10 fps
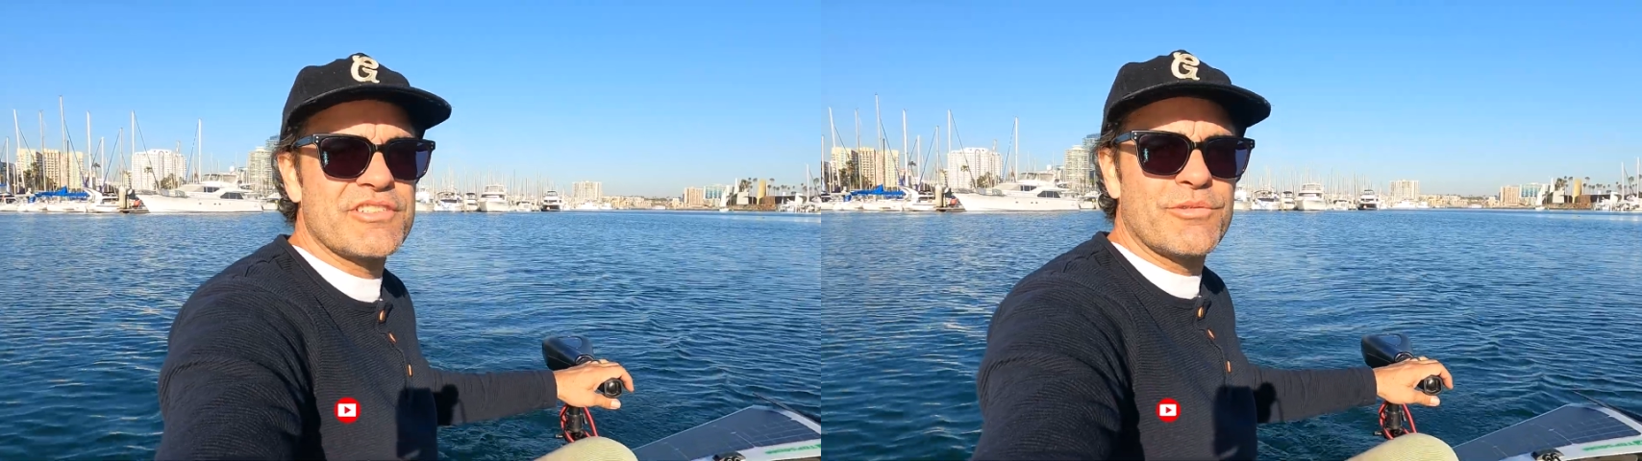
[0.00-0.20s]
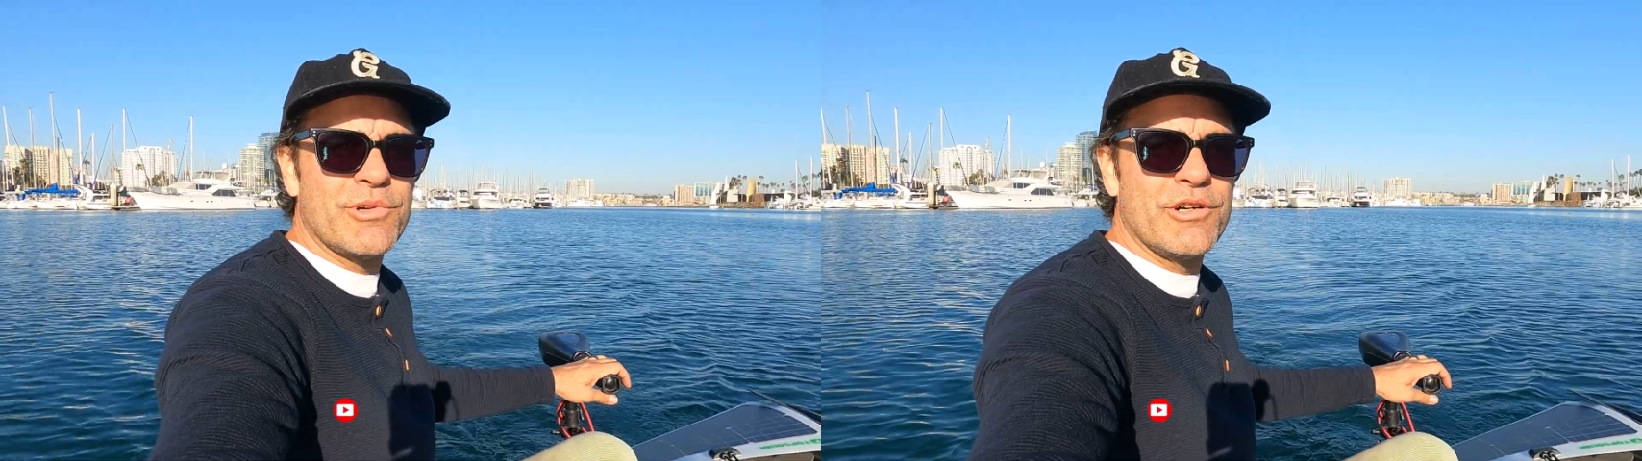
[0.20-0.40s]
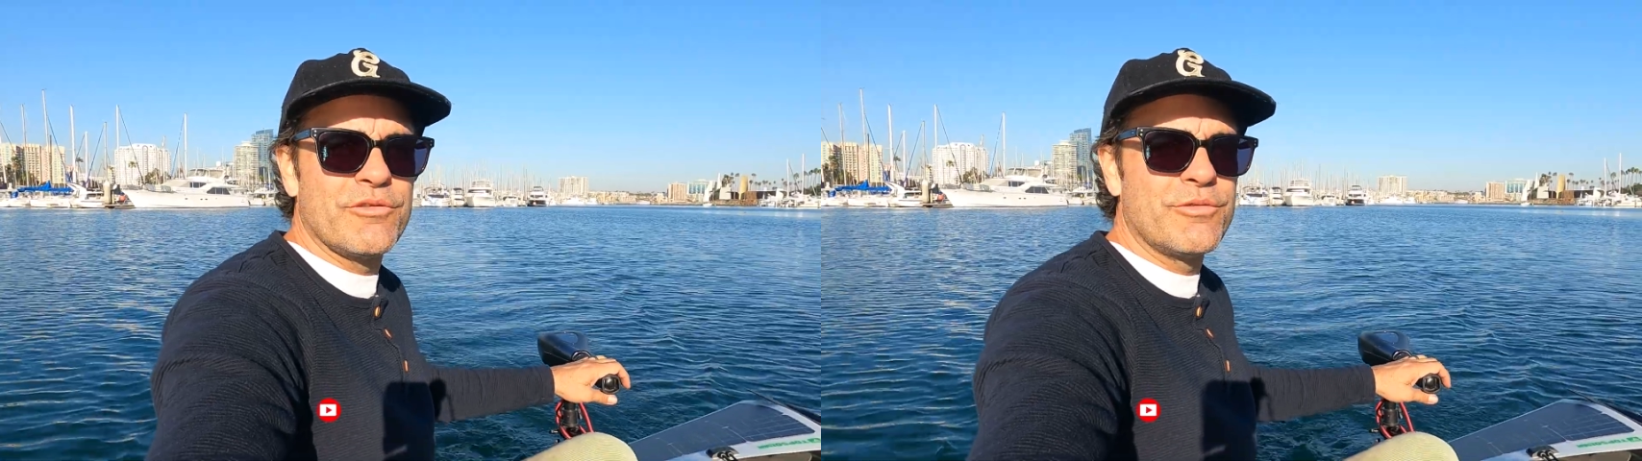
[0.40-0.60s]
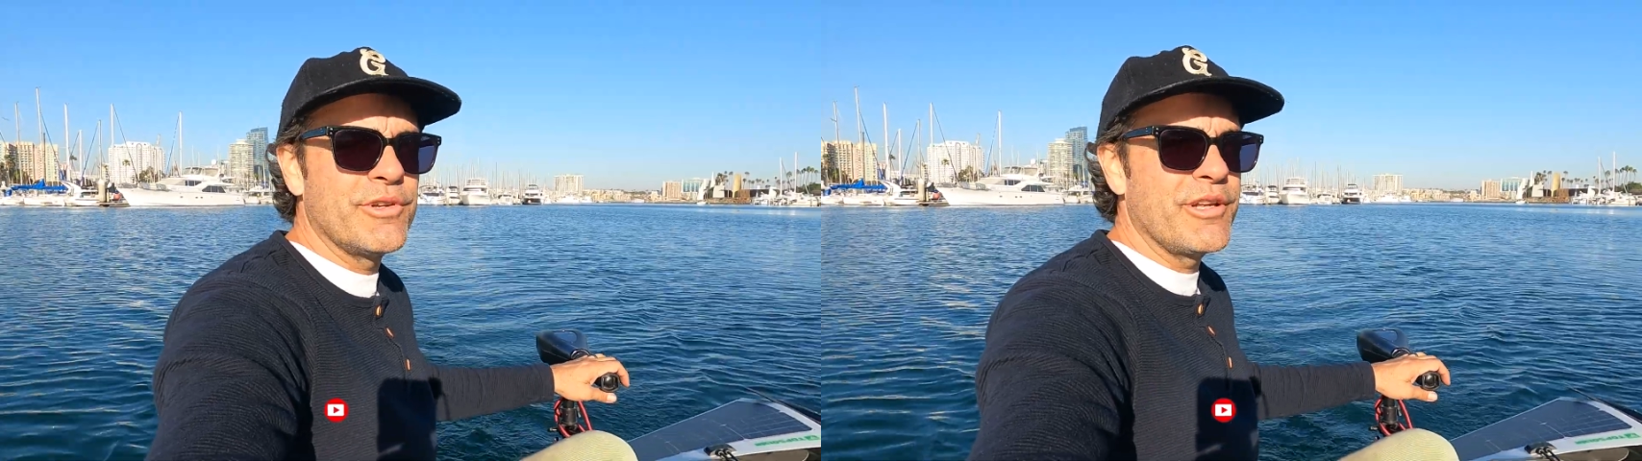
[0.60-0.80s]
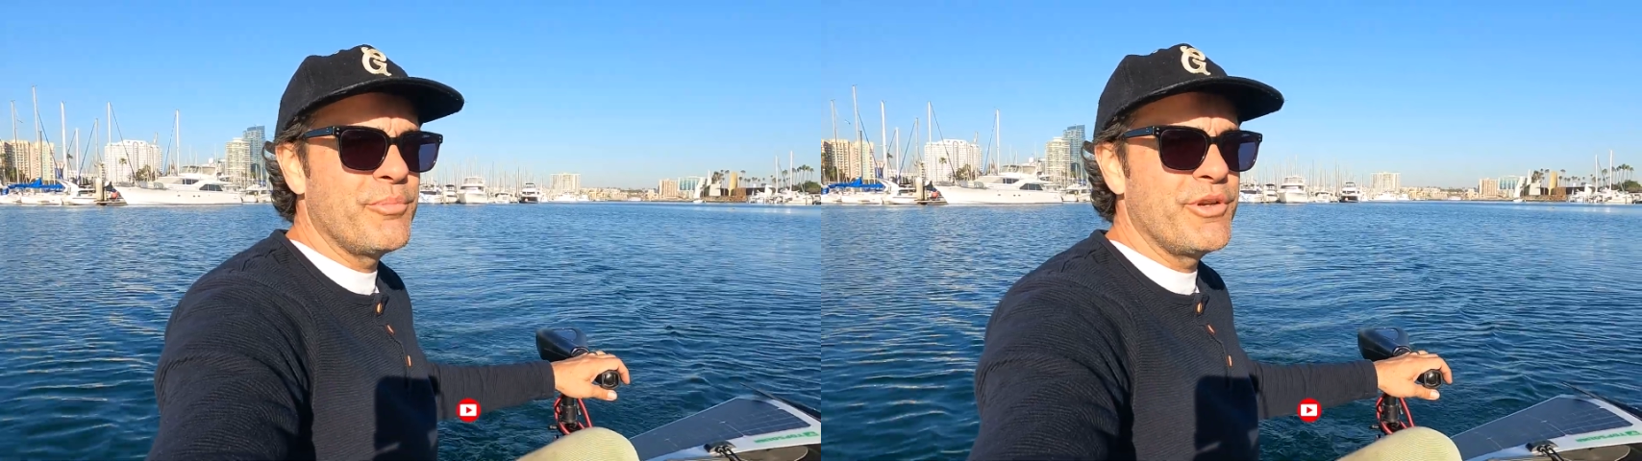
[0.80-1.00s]
It's just a row
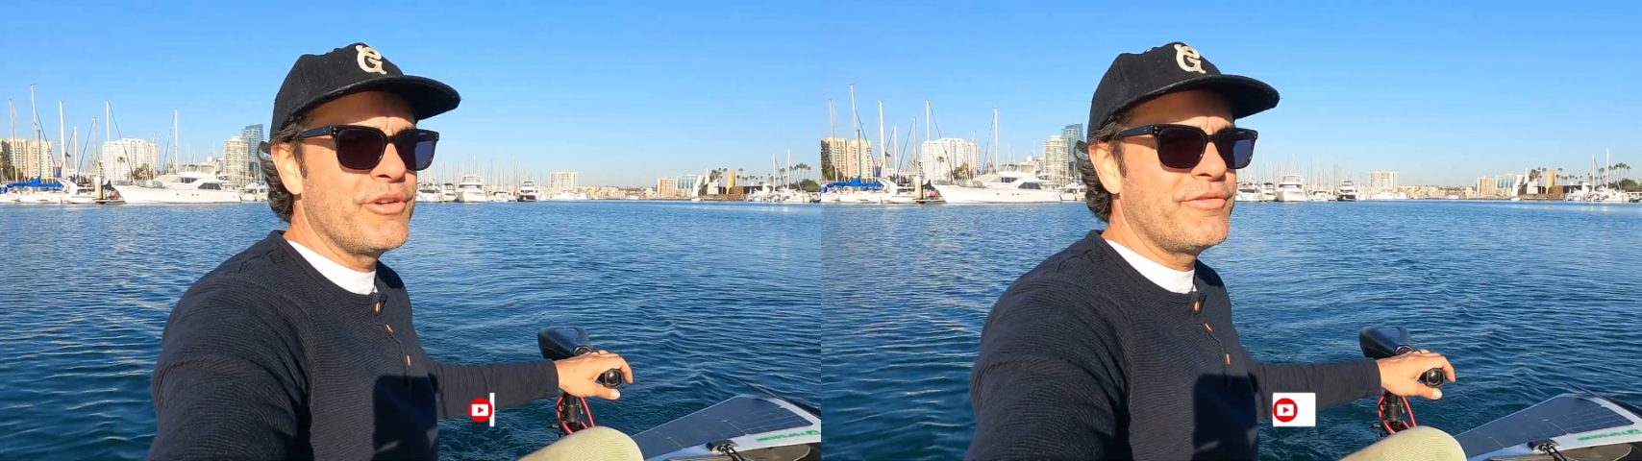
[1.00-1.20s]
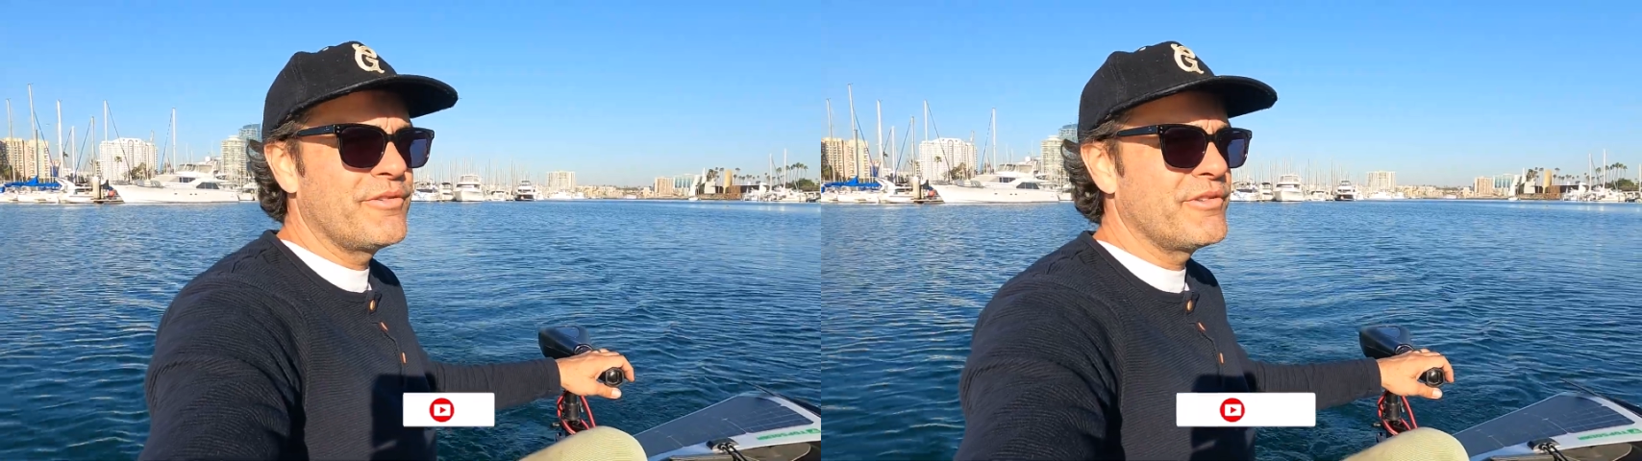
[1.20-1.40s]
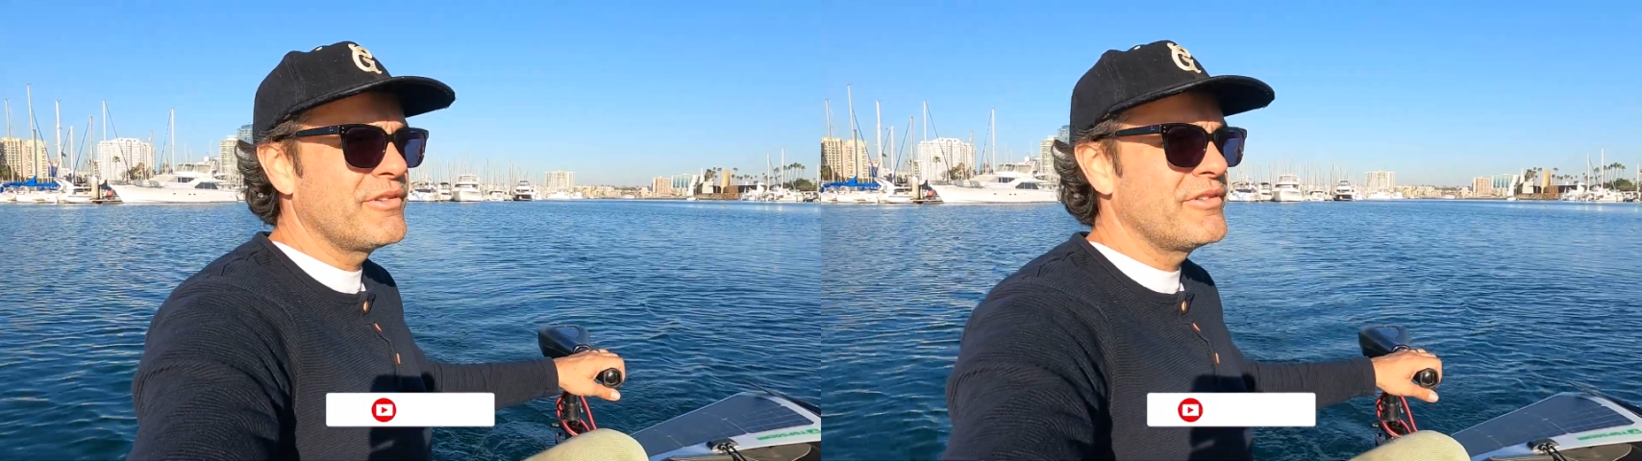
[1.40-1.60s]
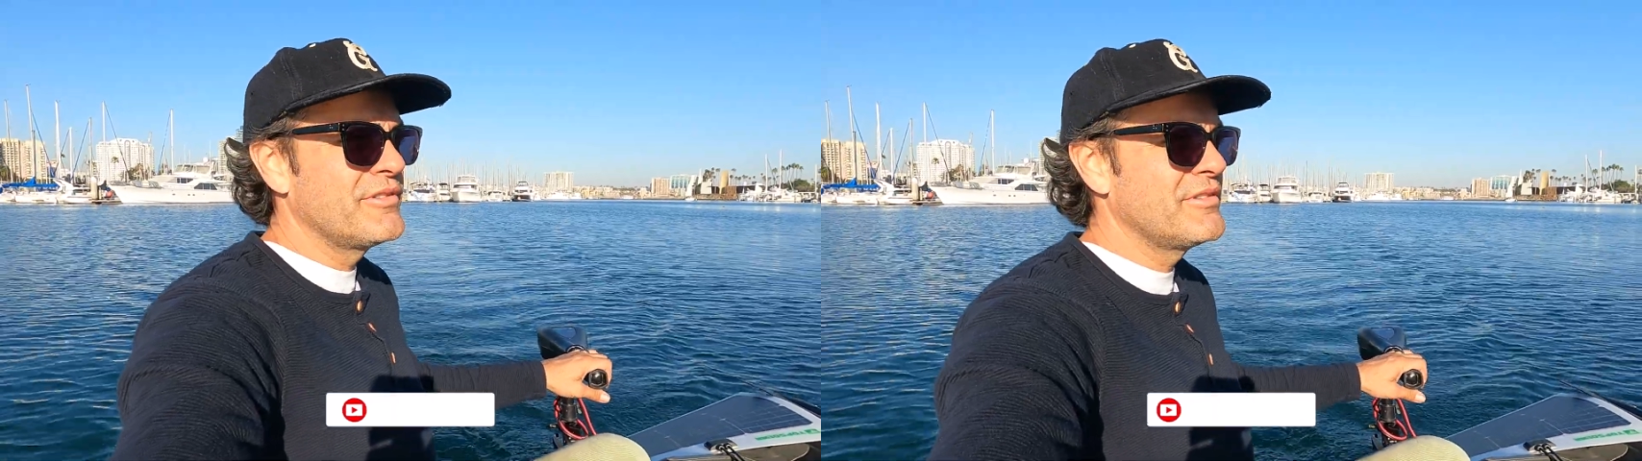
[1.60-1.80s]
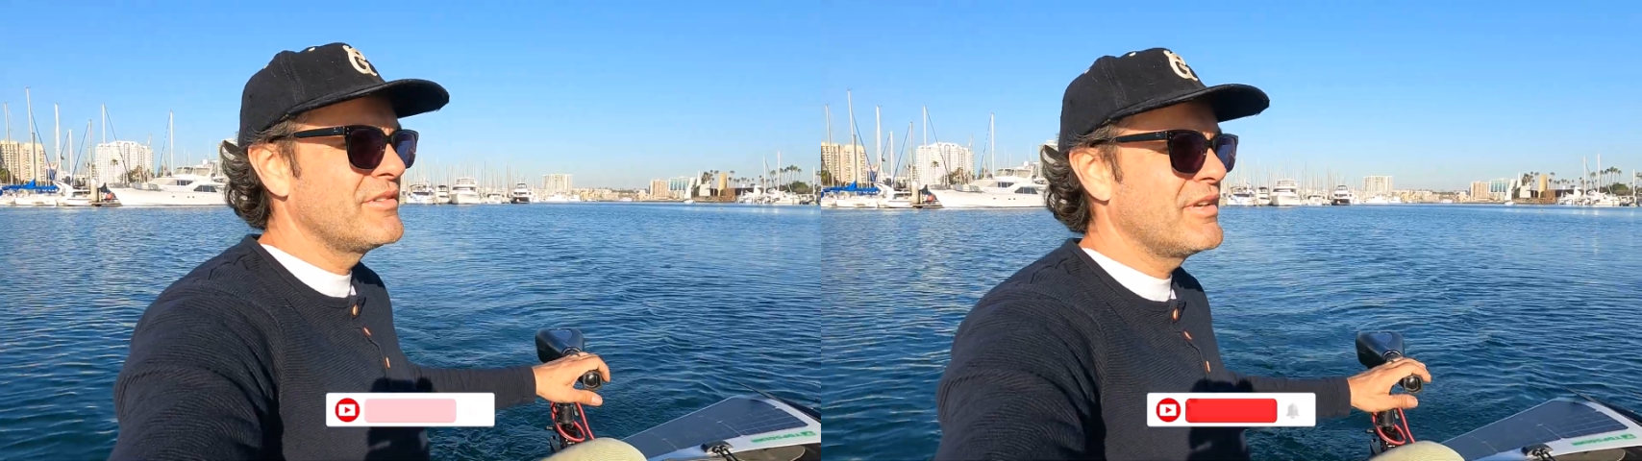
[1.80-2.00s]
of really beautiful,
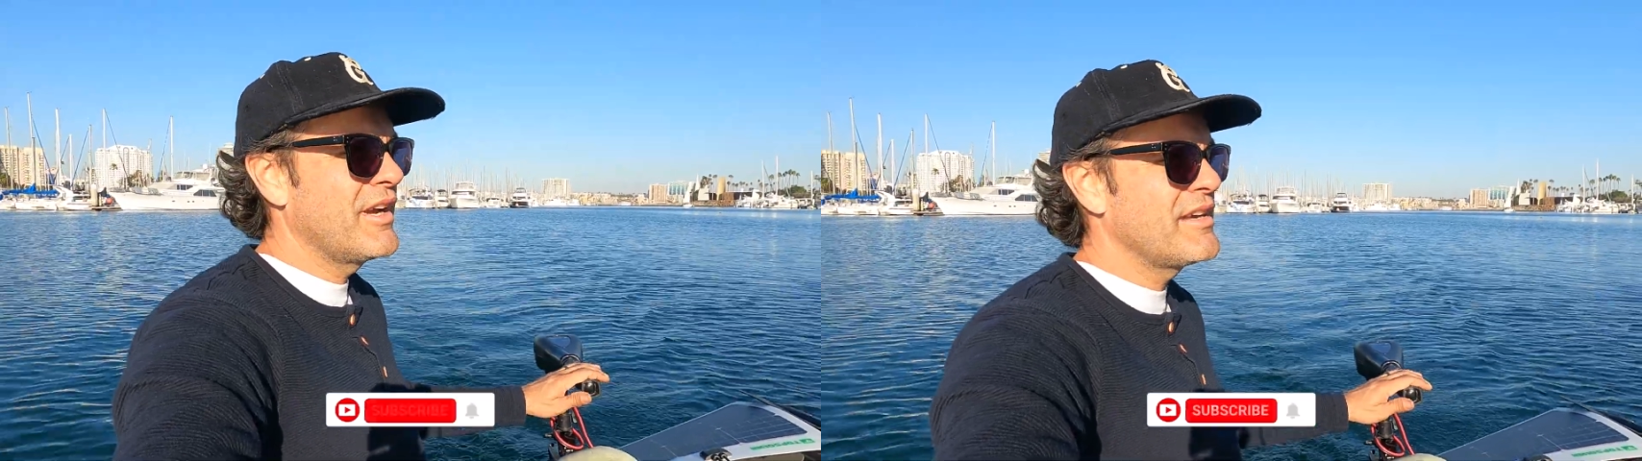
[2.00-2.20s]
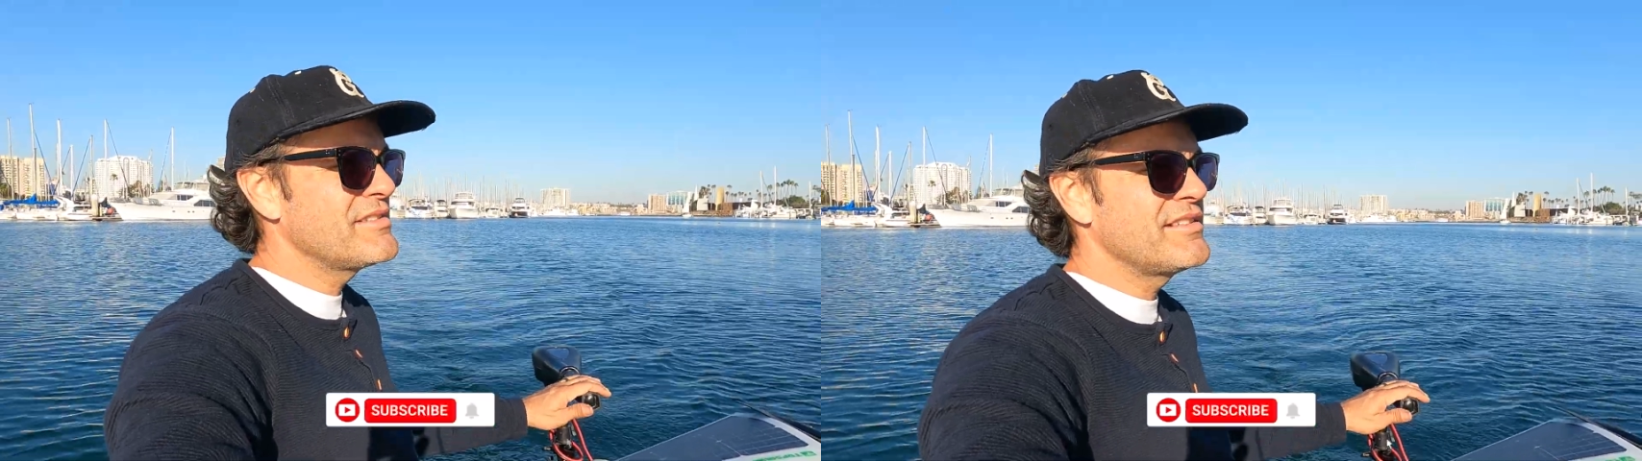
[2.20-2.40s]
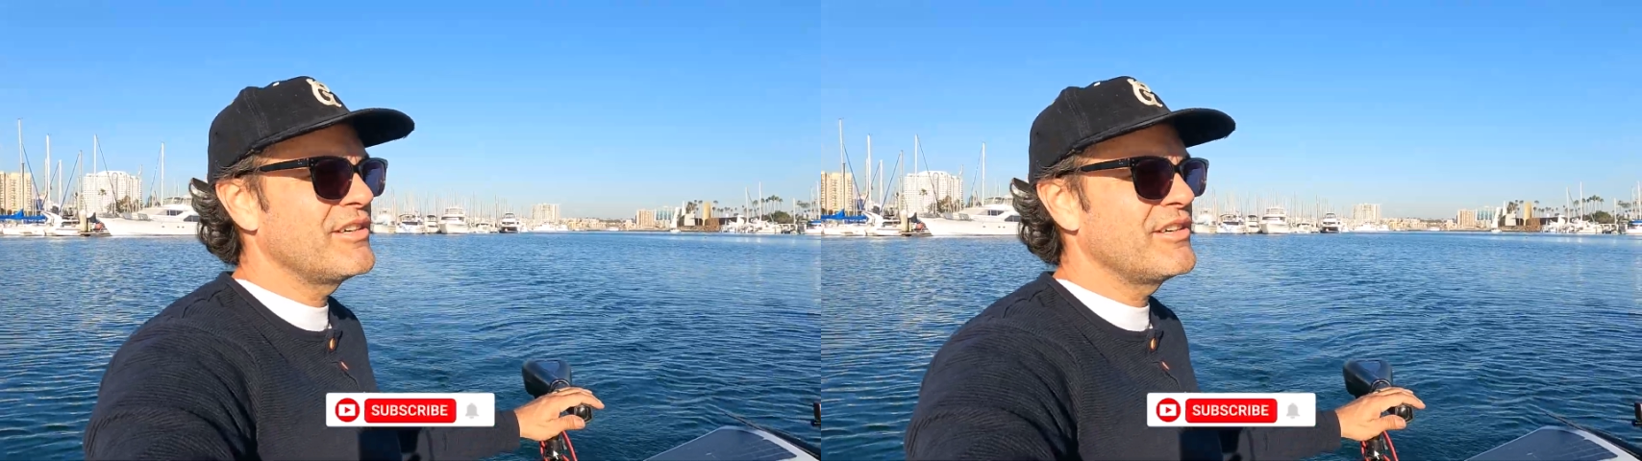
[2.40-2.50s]
nice